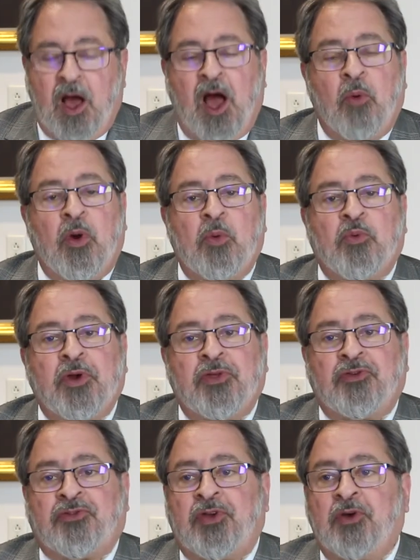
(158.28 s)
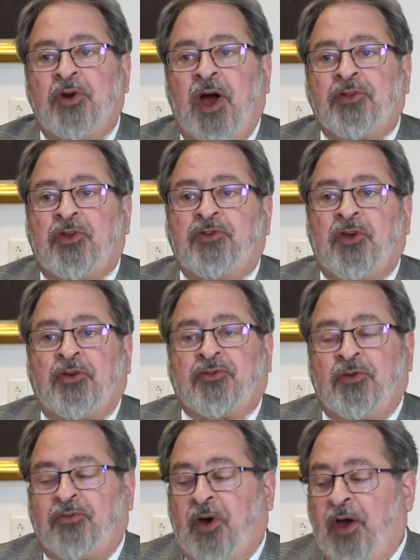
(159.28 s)
I want to bring this to you not to
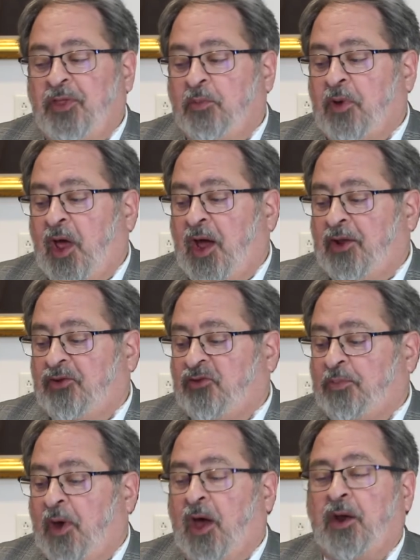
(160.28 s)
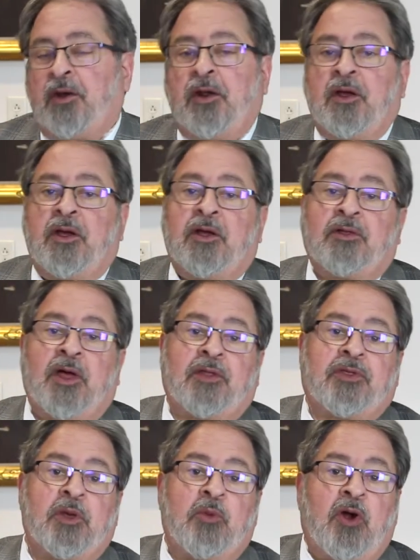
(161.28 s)
justify the blind spot
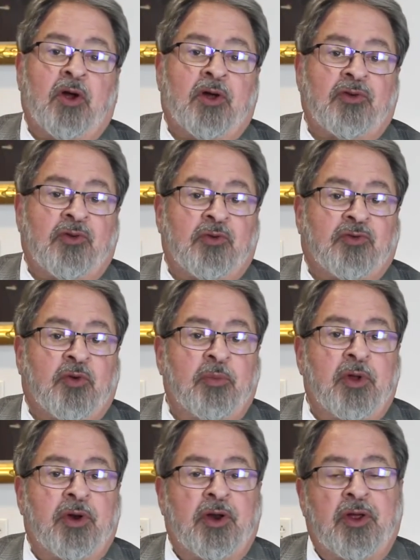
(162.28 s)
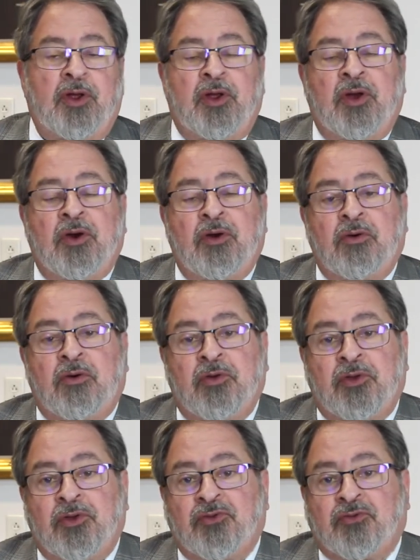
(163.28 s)
that the American Jewish community or
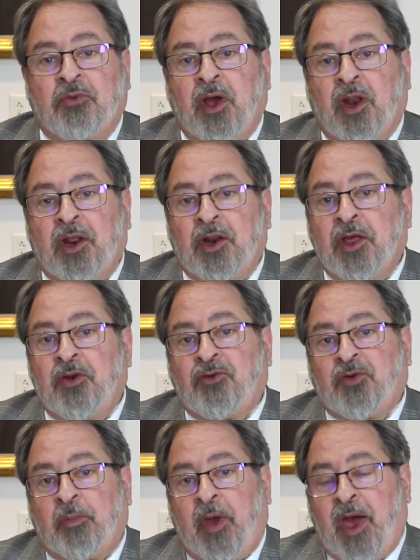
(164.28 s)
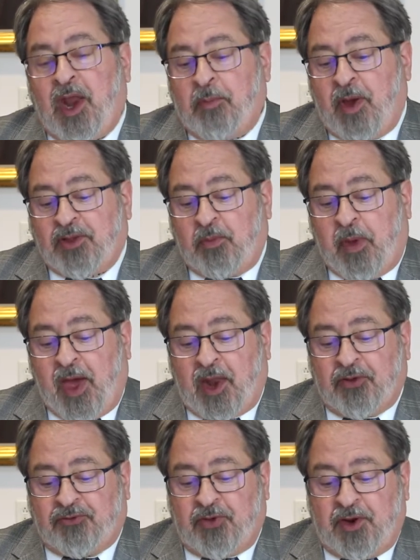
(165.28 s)
the Israeli leadership had about the
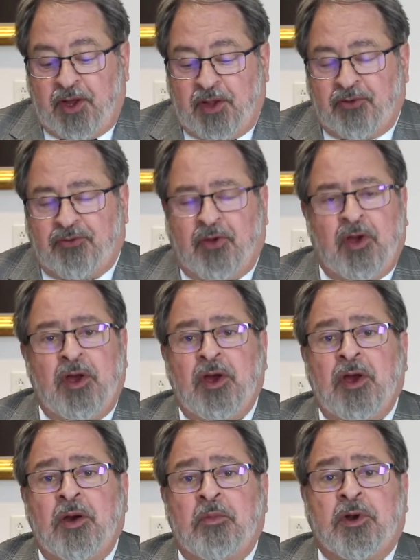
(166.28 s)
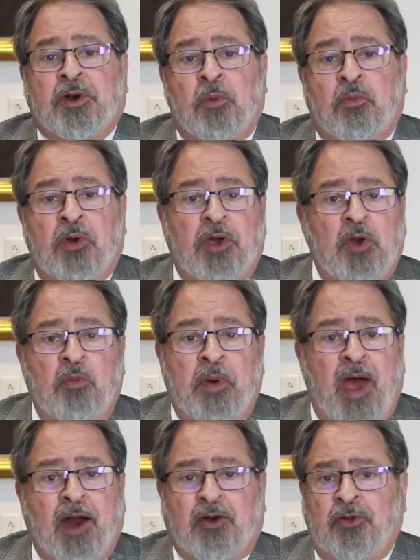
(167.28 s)
Palestinians, but to bring you
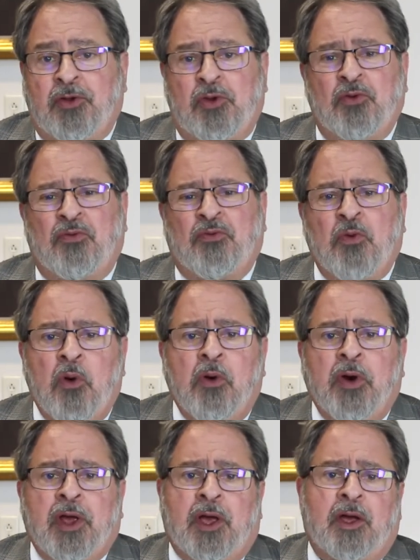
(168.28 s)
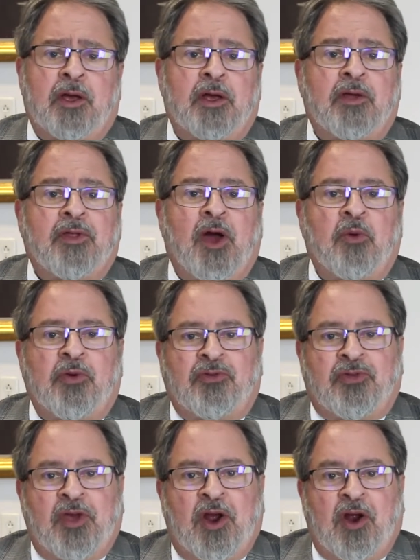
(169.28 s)
back to the euphoria that
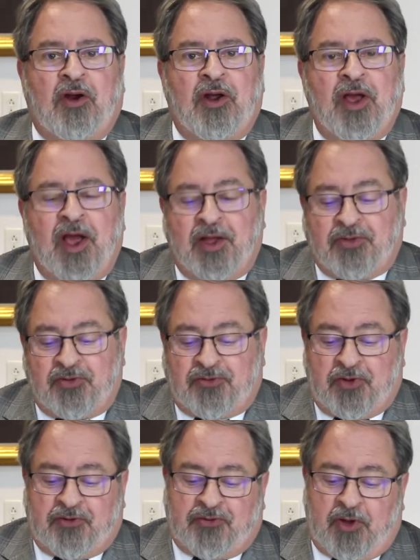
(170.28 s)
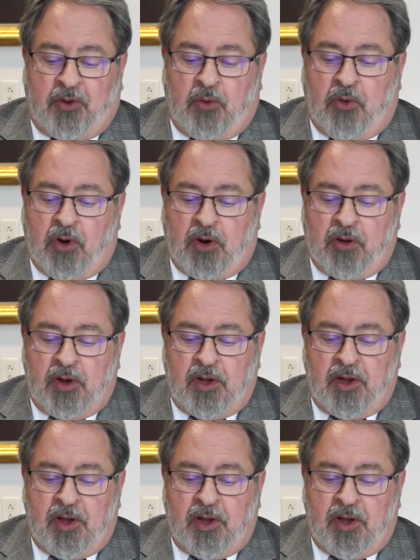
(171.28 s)
was there at the Six-Day War.